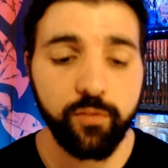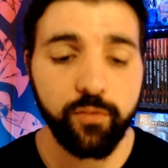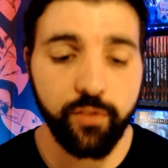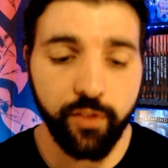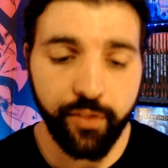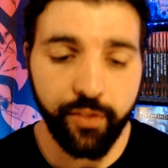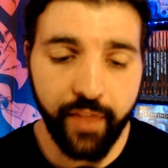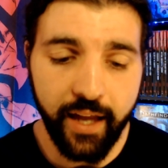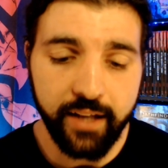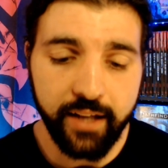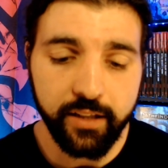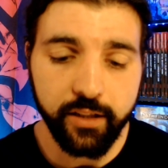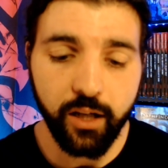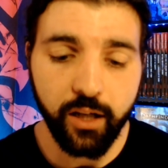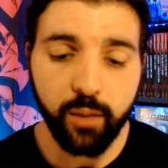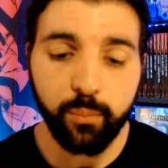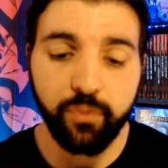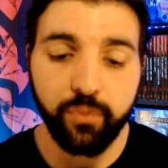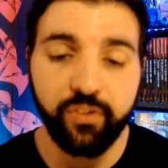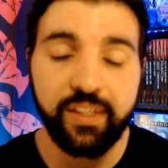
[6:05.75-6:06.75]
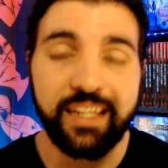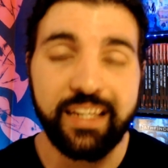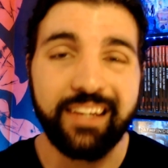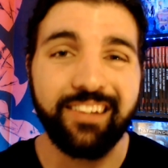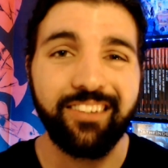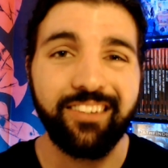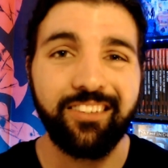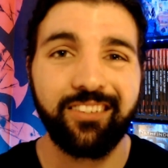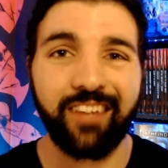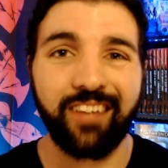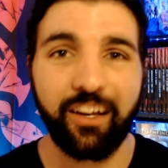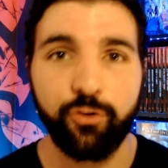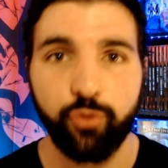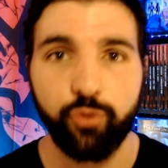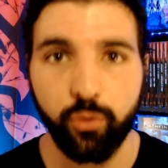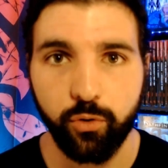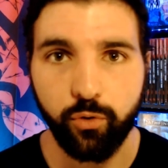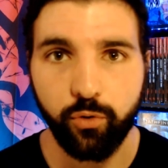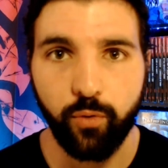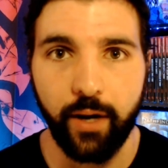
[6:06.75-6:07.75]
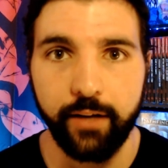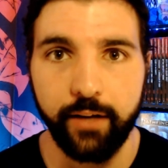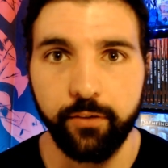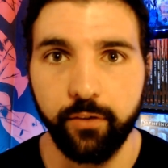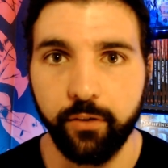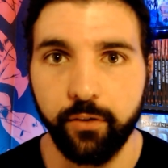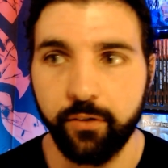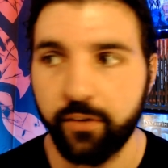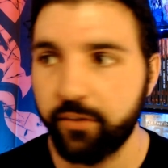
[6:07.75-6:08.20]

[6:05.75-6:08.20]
Then comes the central crisis.